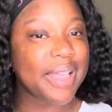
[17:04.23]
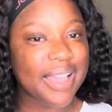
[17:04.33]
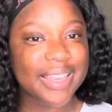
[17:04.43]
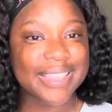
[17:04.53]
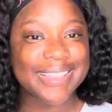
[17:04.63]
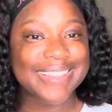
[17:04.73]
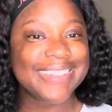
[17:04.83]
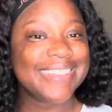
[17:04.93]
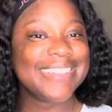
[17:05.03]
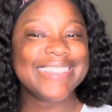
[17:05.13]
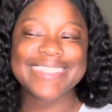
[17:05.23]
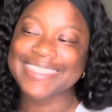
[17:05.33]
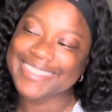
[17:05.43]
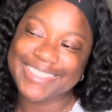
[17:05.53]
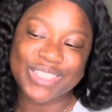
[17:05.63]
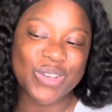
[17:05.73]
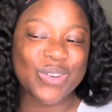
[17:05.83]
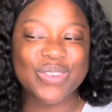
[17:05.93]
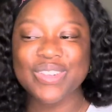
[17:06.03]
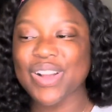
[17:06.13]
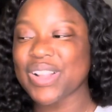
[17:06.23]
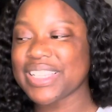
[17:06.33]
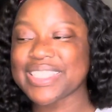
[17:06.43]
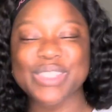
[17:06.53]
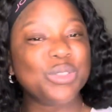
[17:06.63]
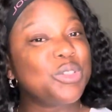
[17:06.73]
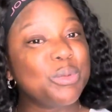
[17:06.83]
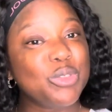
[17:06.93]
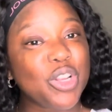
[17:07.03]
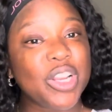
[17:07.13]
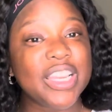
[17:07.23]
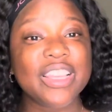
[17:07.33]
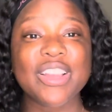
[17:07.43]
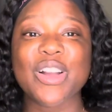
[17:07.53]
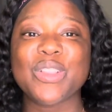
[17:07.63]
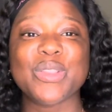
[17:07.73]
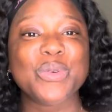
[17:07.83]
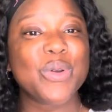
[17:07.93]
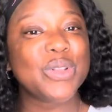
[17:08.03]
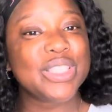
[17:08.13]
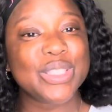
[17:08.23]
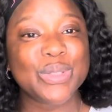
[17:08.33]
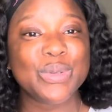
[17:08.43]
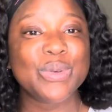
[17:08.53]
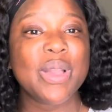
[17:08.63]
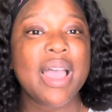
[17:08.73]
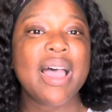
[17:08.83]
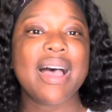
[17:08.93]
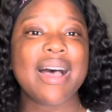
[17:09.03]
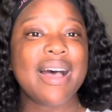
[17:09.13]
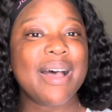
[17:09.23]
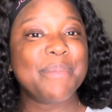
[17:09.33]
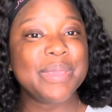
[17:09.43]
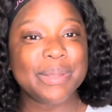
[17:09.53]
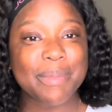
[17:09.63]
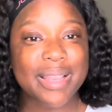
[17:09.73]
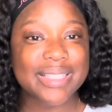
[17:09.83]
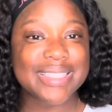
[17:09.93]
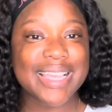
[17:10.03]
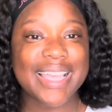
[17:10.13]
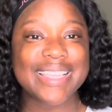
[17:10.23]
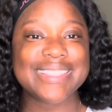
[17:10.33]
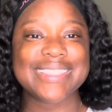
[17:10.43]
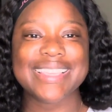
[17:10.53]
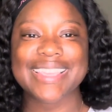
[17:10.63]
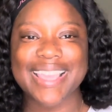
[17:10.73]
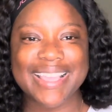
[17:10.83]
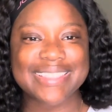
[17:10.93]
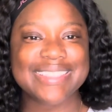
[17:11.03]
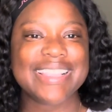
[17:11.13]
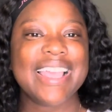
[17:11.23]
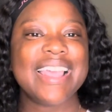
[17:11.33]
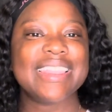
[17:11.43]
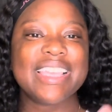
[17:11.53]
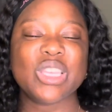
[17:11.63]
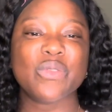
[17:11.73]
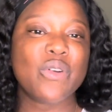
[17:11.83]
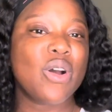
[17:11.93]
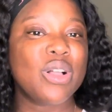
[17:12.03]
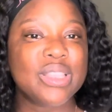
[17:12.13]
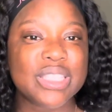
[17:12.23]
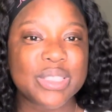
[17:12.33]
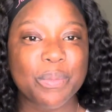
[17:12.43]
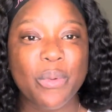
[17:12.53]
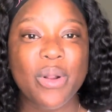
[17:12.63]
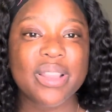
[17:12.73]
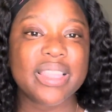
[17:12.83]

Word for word: Nnadi, you know, on this YouTube journey, on the road to uh, being monetized. Yes. Thank you for all the support.